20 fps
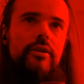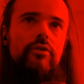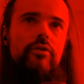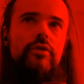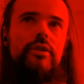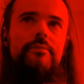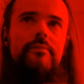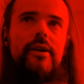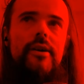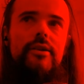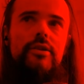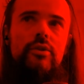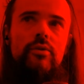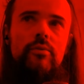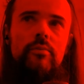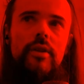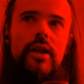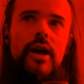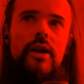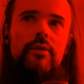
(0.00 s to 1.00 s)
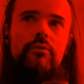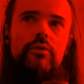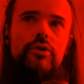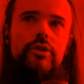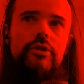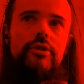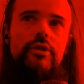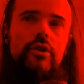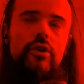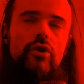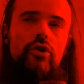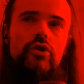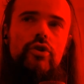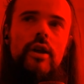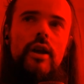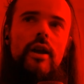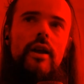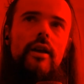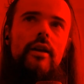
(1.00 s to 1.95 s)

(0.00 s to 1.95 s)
increased maximum life, which is huge.